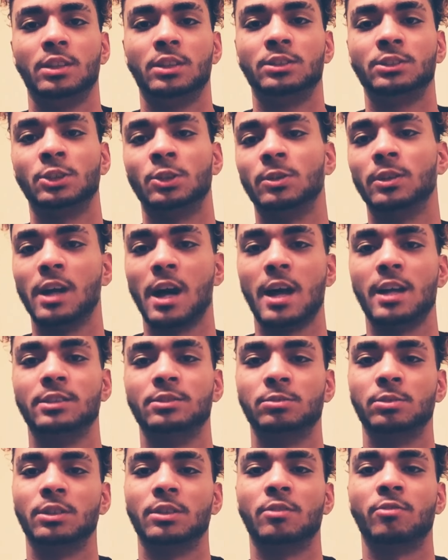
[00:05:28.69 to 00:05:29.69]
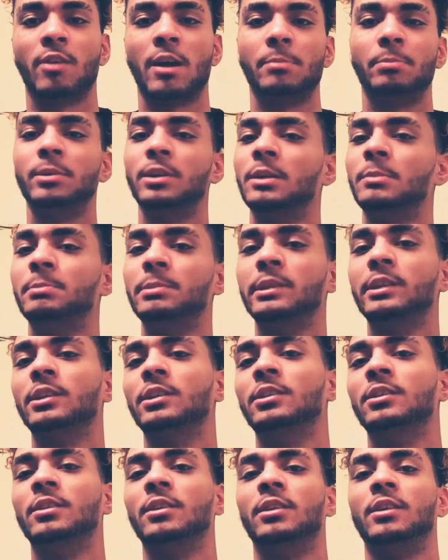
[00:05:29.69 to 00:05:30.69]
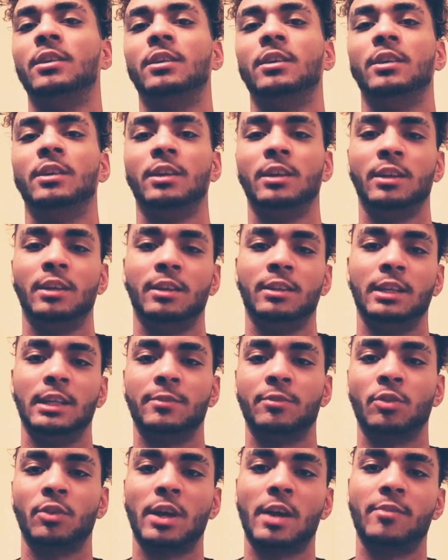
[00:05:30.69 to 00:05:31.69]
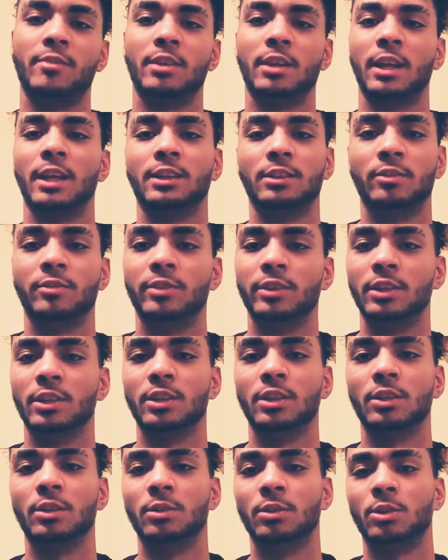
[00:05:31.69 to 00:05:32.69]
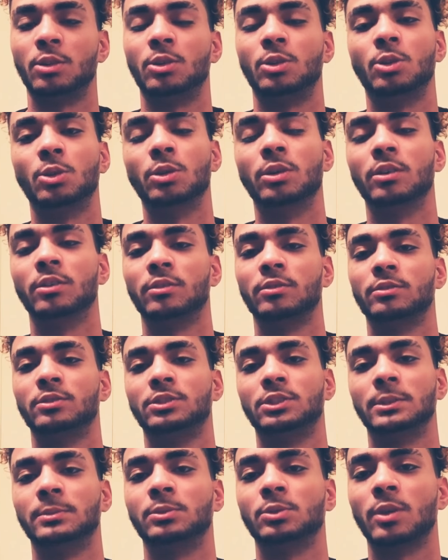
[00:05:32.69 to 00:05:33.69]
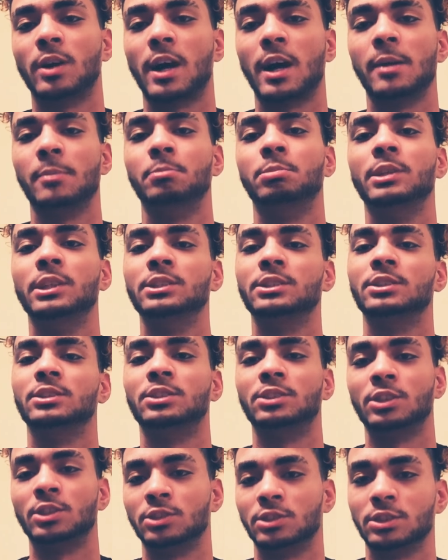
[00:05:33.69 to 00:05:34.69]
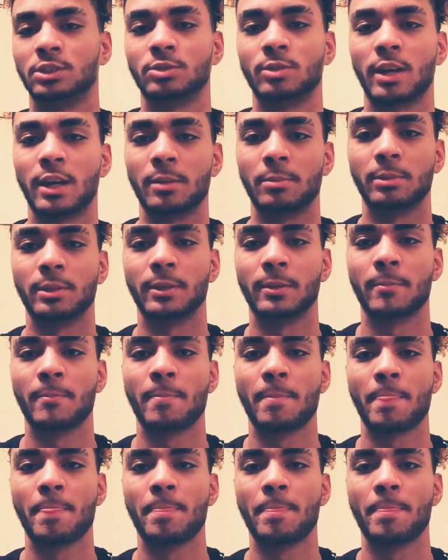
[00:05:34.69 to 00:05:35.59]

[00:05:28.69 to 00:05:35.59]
So guys, we're going to wrap it up here. If you haven't liked the video or subscribed, please consider subscribing.